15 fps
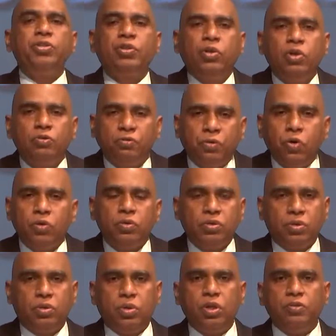good
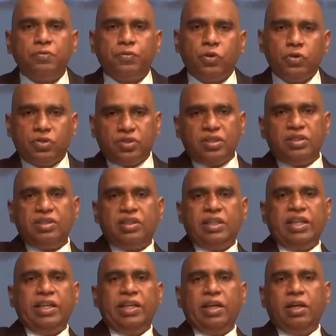fruits.
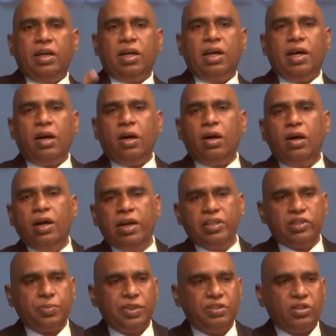The
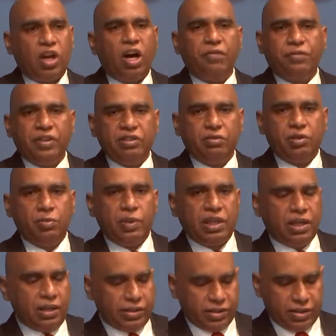expense offering will be
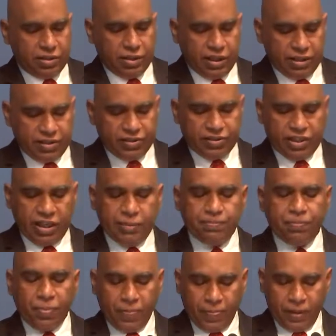collected at this time.
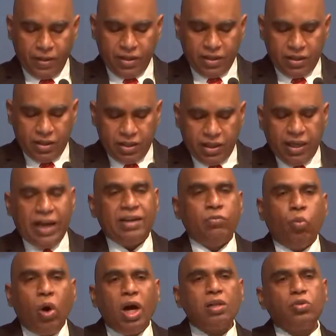And
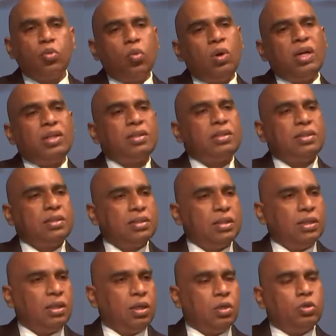what were
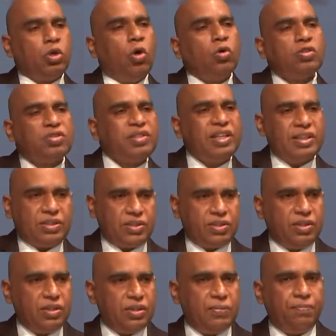those
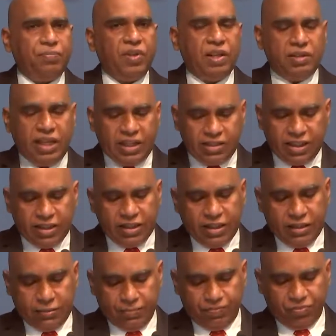things that they did?